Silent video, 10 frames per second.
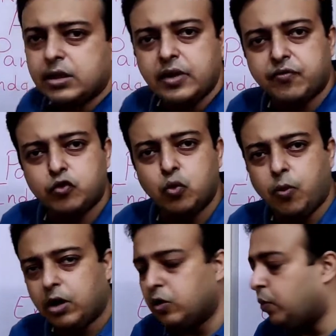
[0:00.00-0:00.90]
the f2
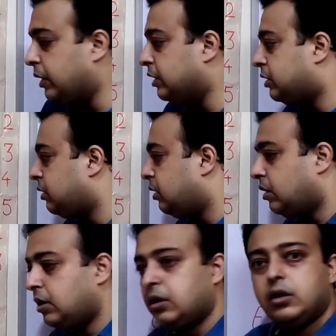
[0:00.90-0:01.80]
pawn queens.
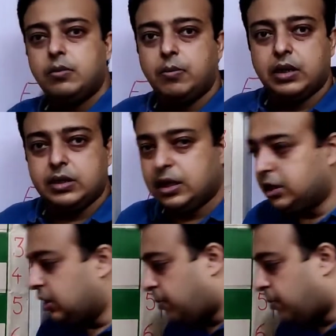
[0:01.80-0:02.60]
But there is a